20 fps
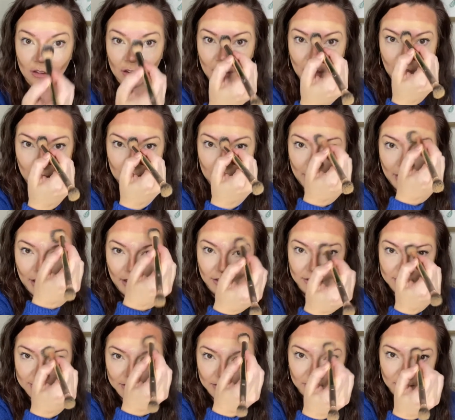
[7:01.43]
I'm
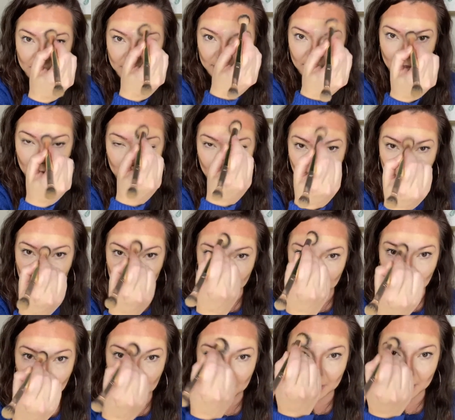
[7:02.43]
also going to go right
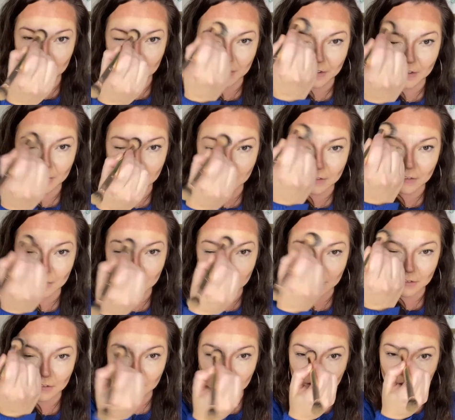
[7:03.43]
up here
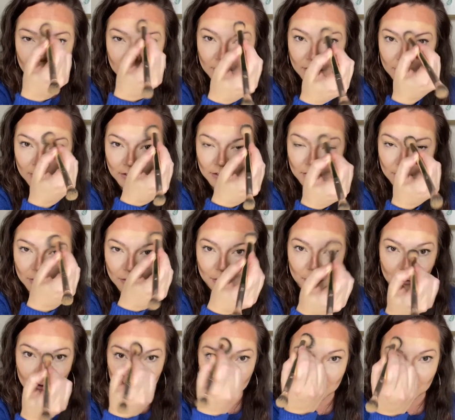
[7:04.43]

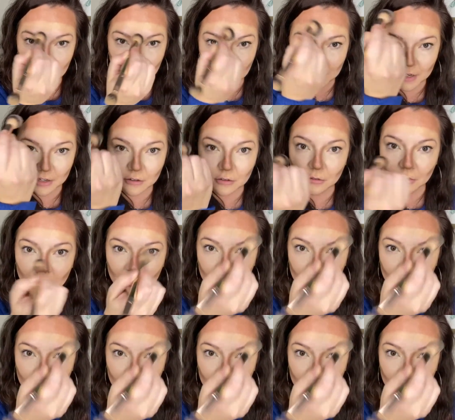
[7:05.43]
through the middle,